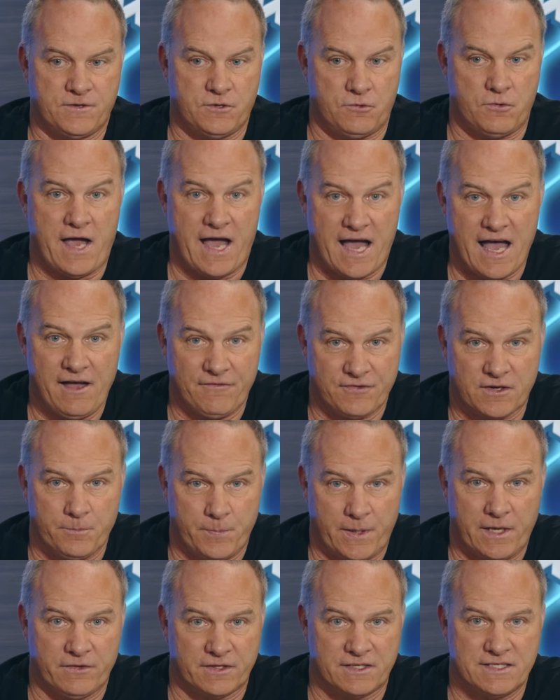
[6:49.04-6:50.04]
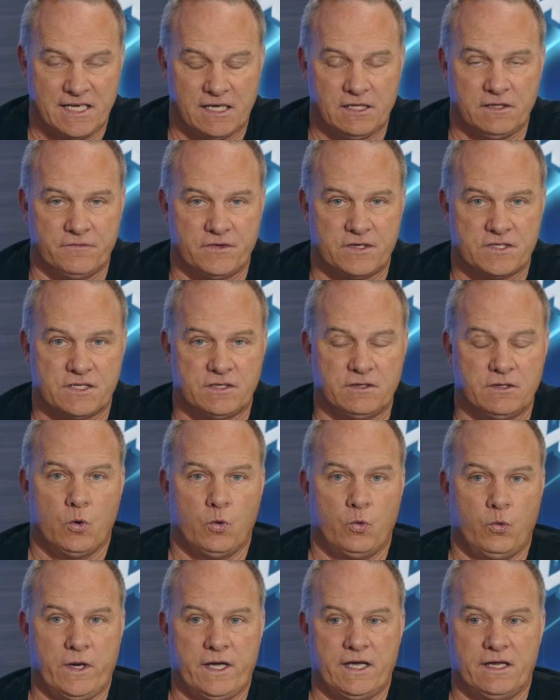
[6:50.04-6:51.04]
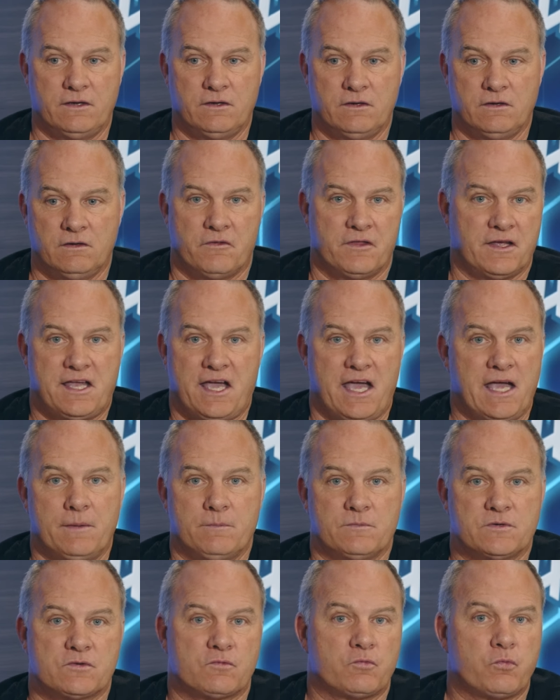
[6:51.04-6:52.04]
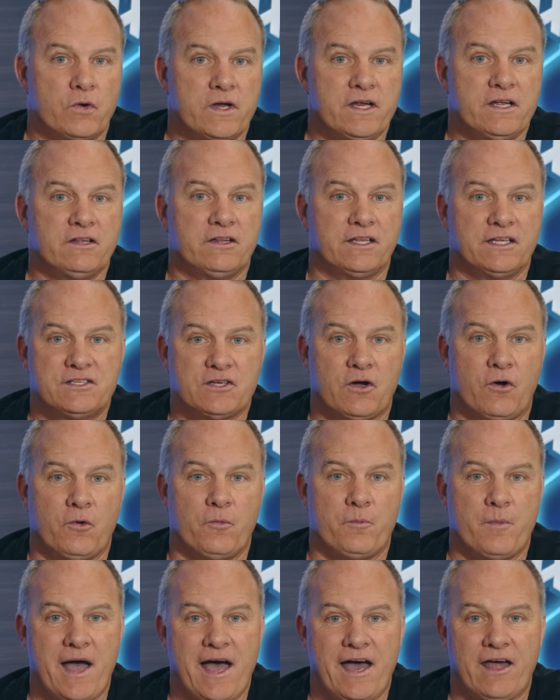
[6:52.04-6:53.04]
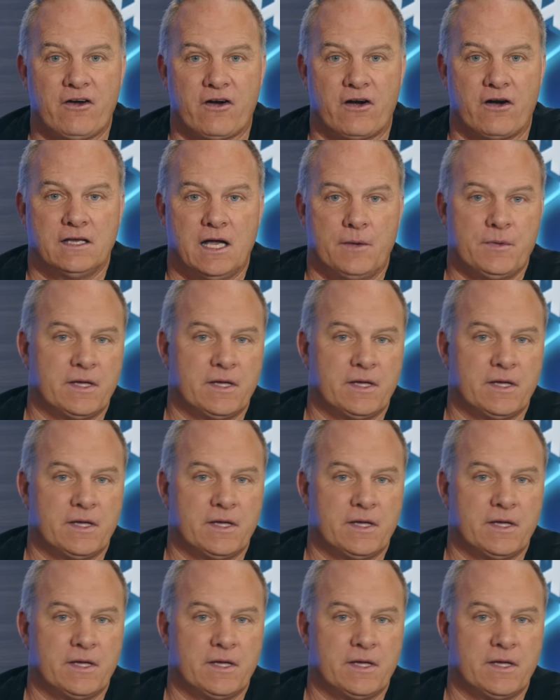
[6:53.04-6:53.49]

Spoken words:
have compelling television when the games really don't matter? I